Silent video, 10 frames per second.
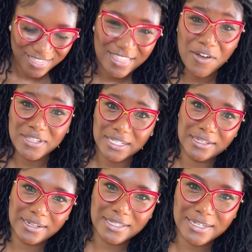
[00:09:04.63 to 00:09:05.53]
that was a
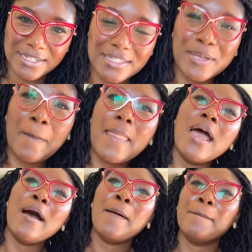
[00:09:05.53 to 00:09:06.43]
little intense,
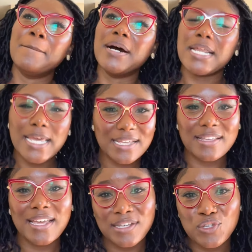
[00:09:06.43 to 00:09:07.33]
but
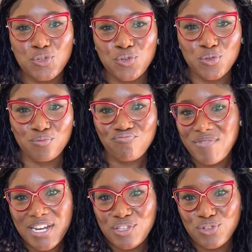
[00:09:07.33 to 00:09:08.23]
it is true.
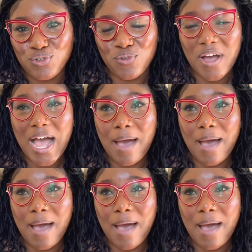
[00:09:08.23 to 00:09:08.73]
It is true.